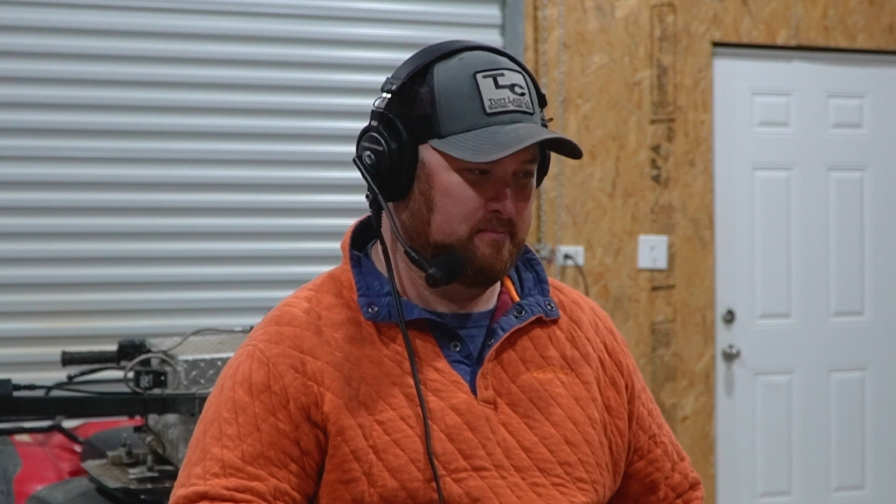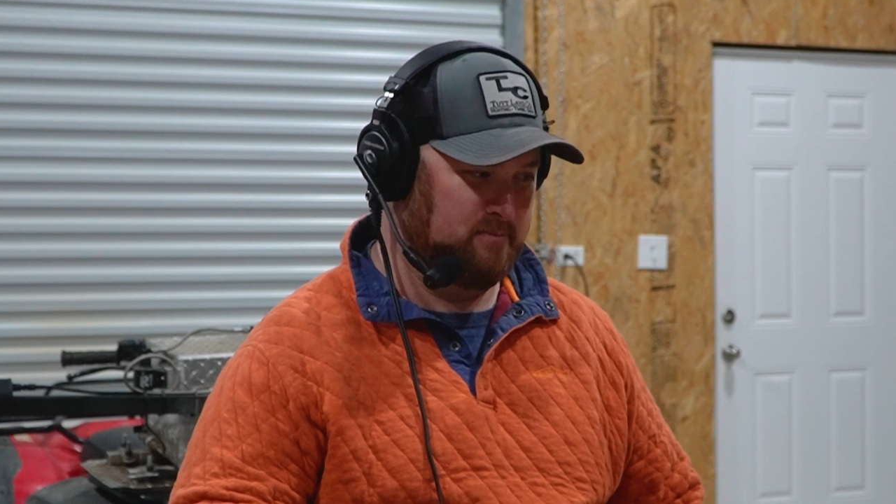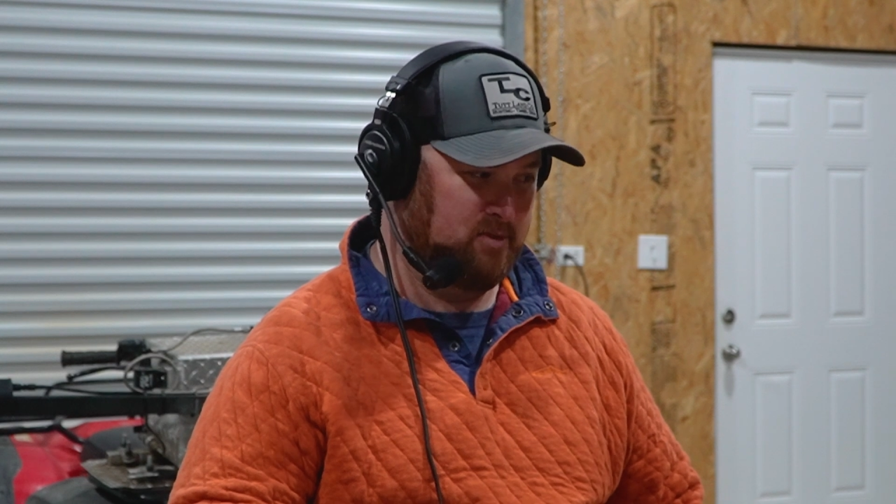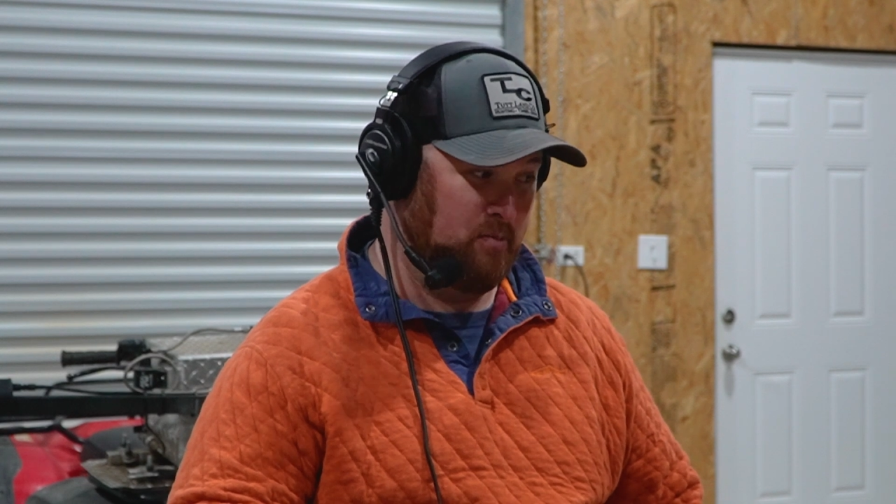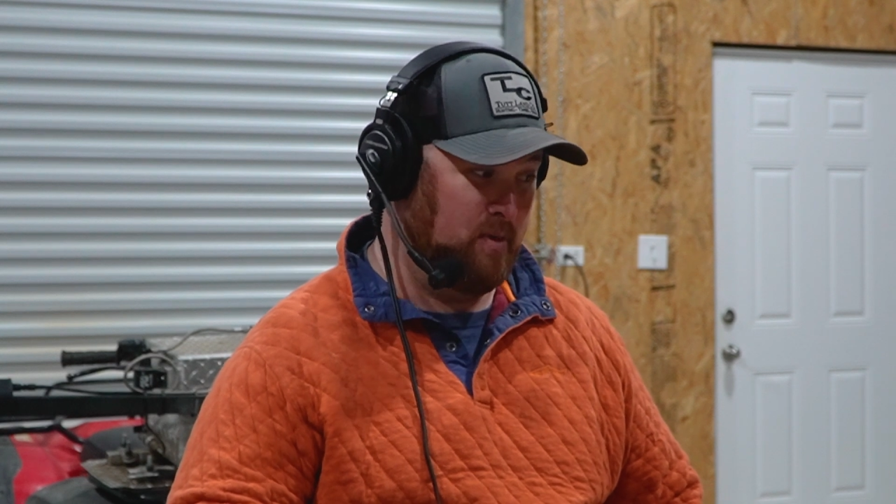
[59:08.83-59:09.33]

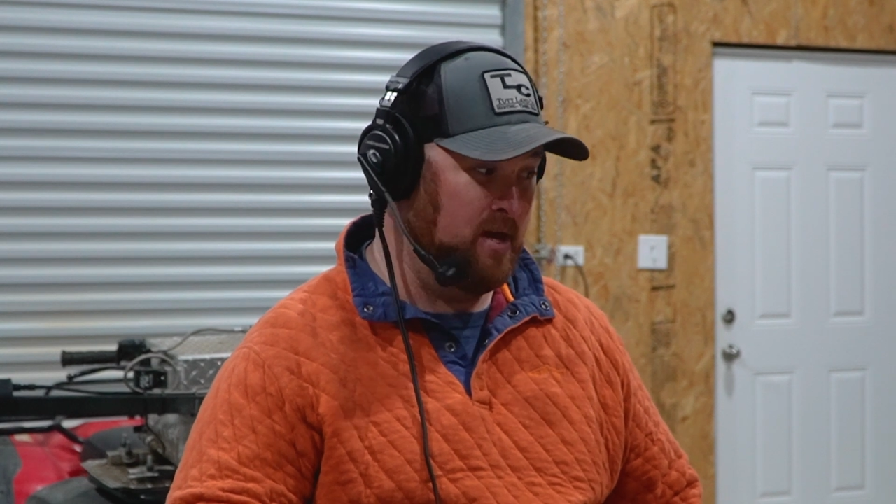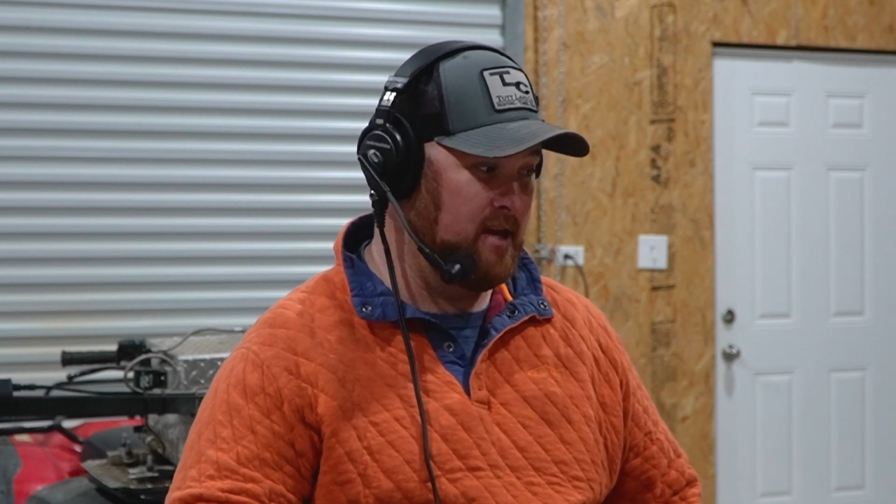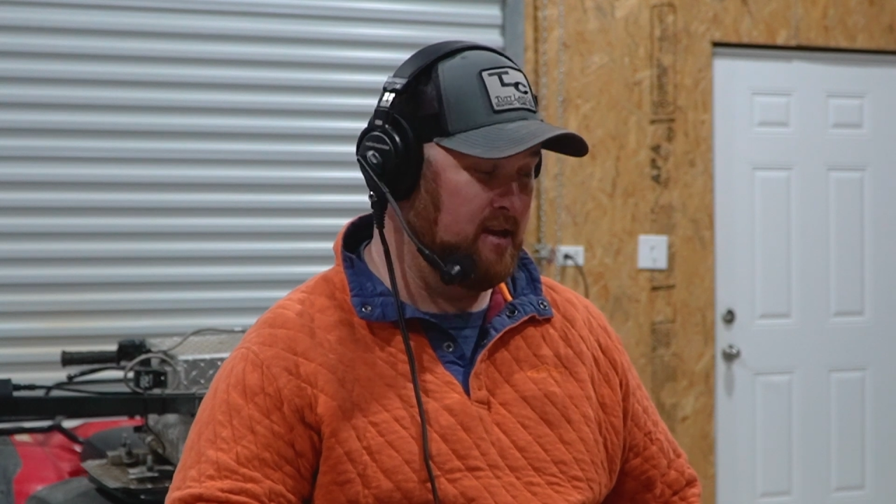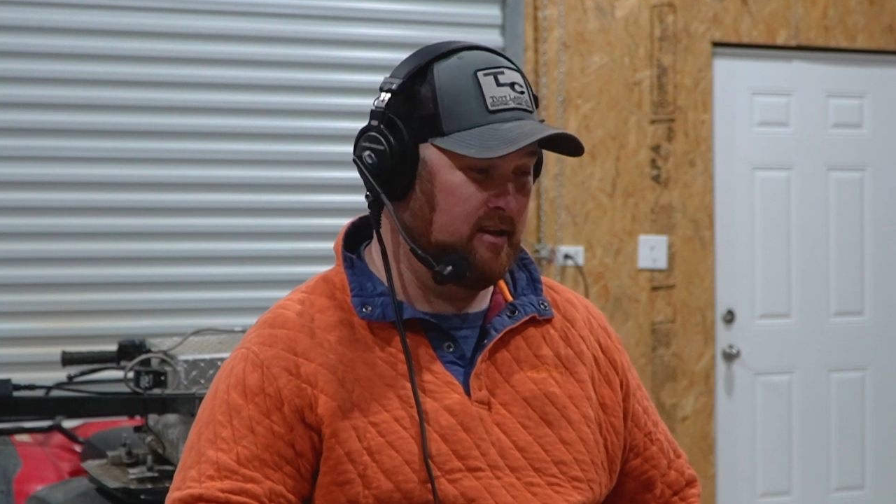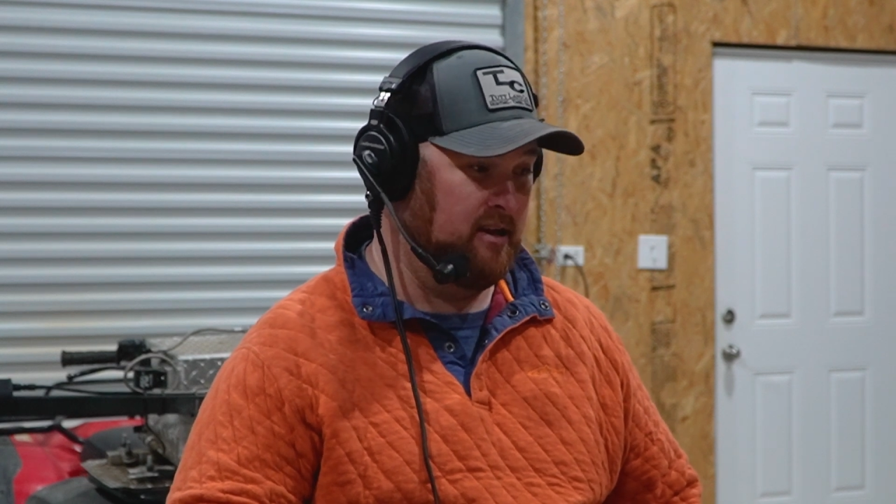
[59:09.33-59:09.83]
To me,
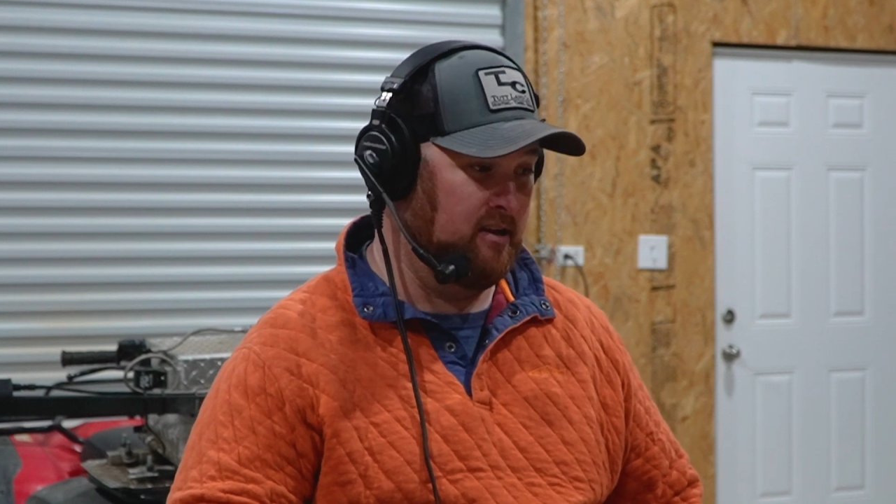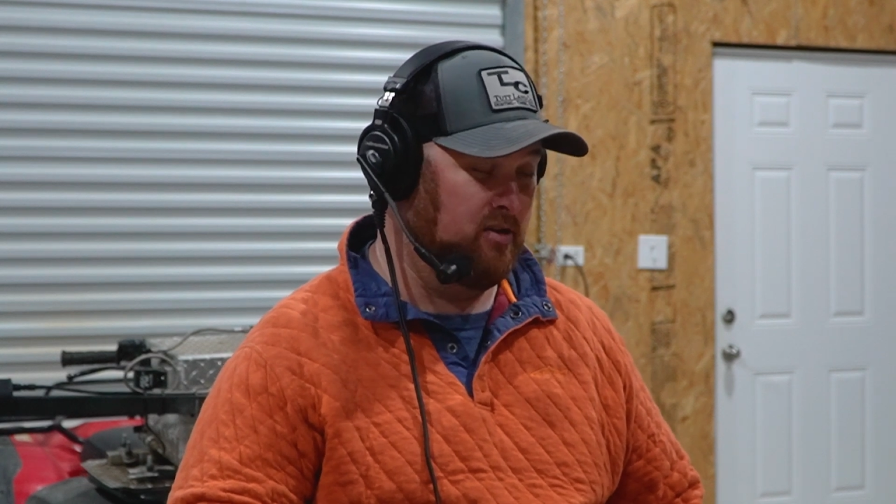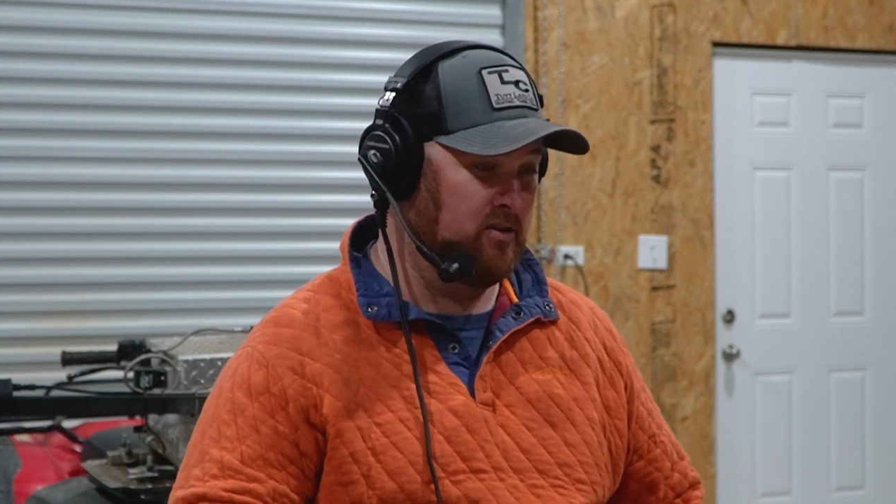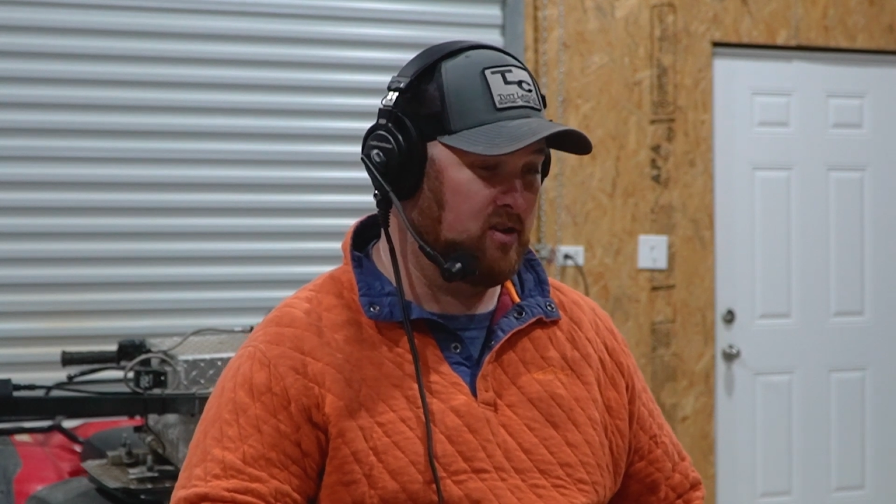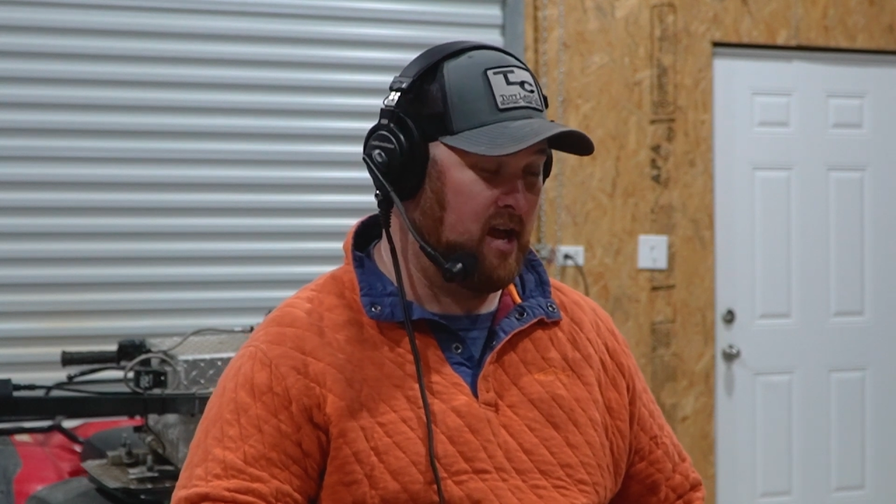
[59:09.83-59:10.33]
it
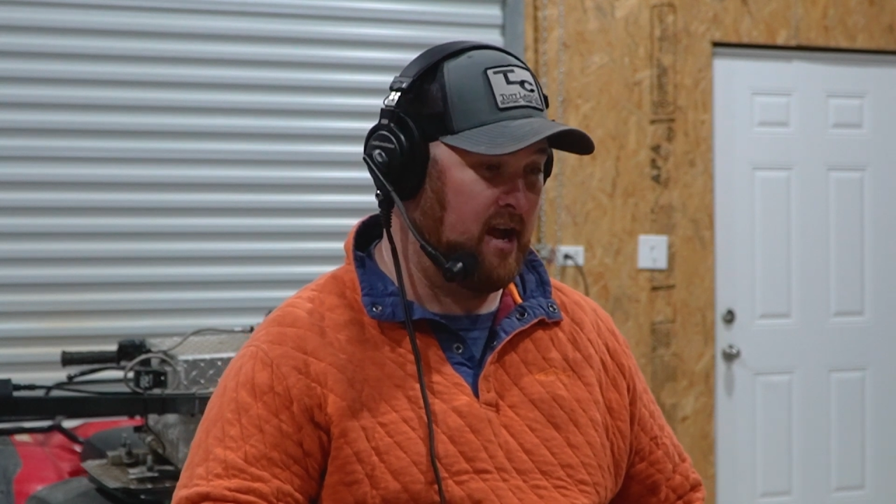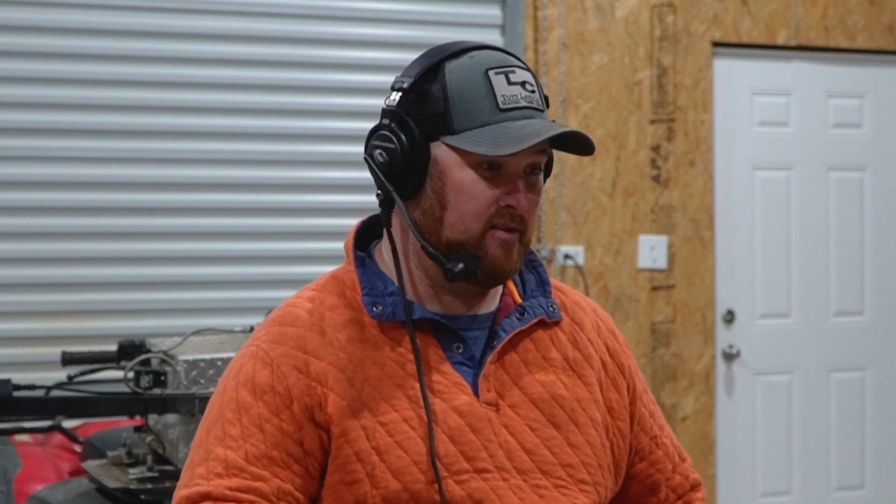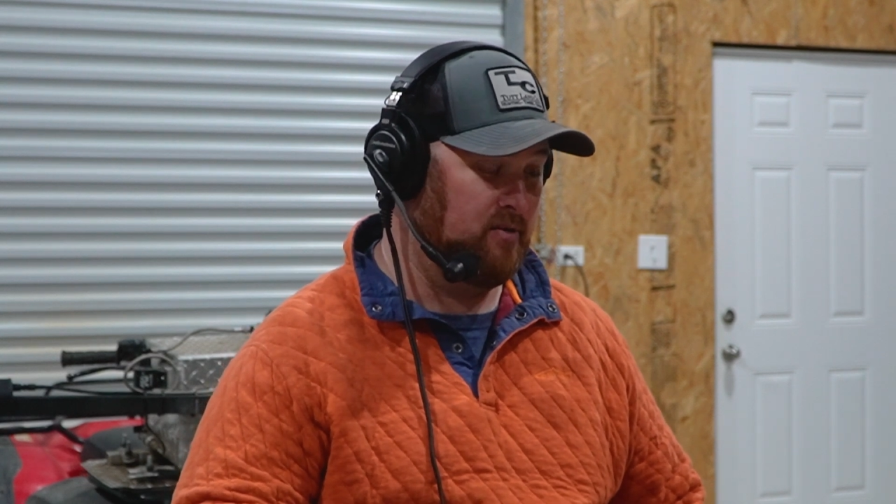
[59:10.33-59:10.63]
looks like the